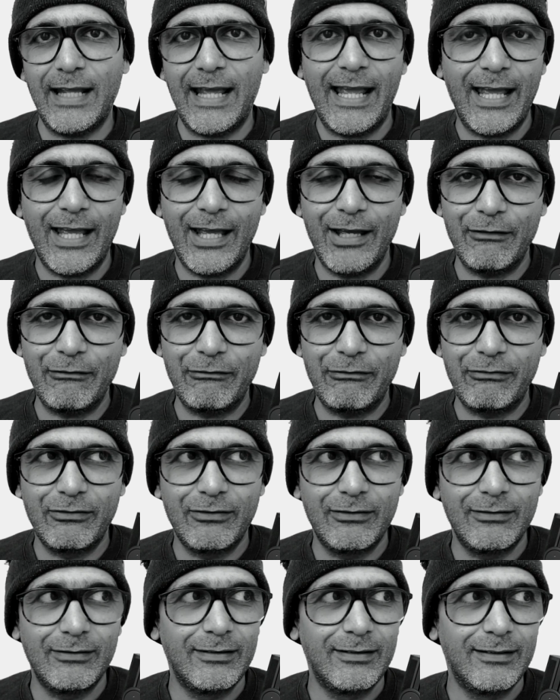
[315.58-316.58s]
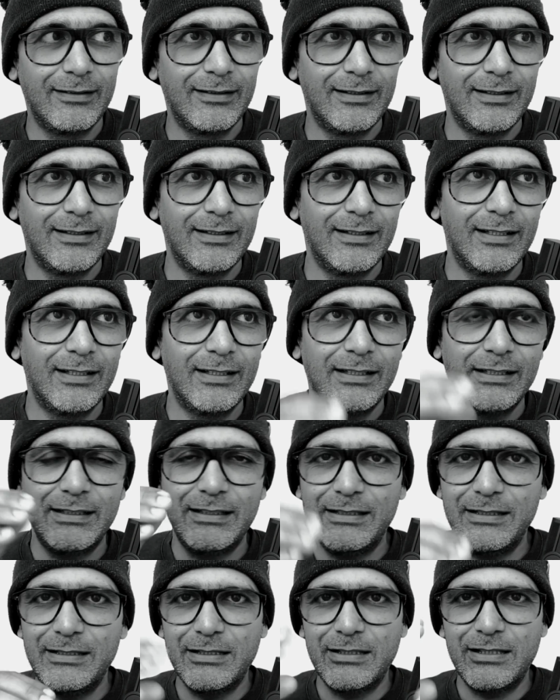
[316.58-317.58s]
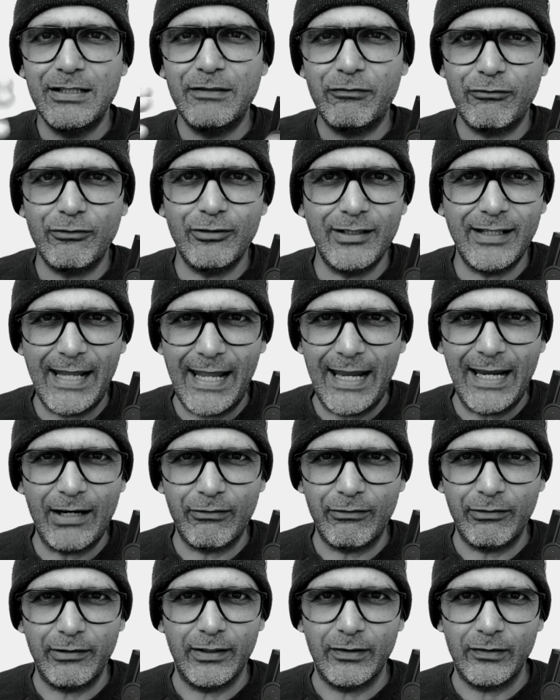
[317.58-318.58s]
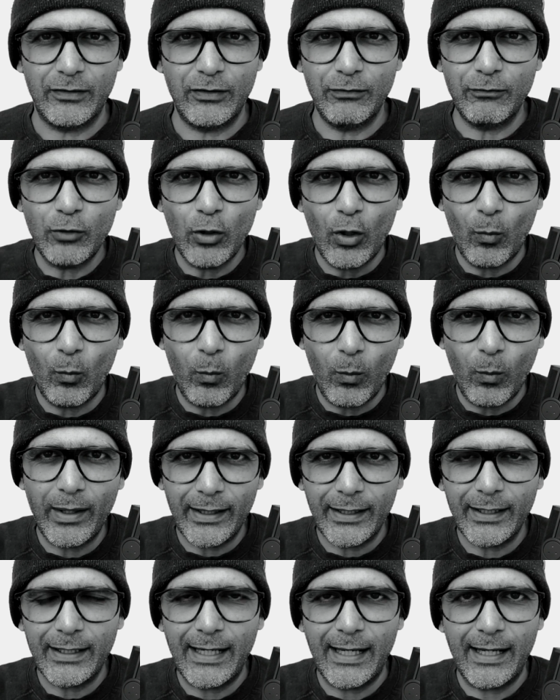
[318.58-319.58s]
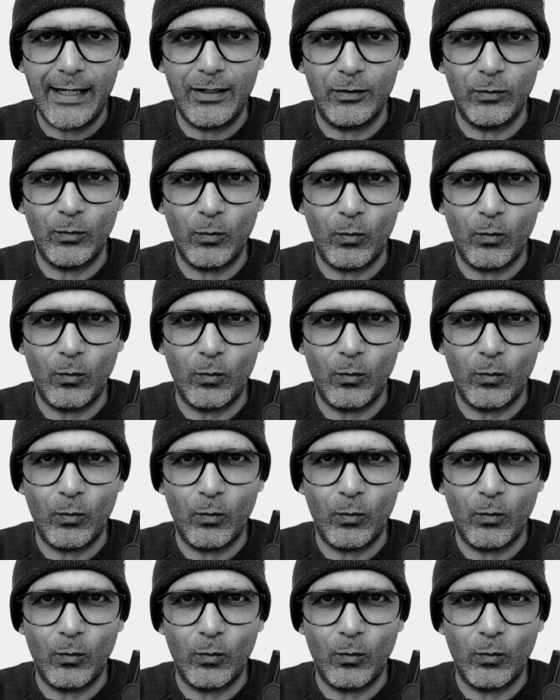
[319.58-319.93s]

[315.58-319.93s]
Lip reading: have different areas. You've got one account.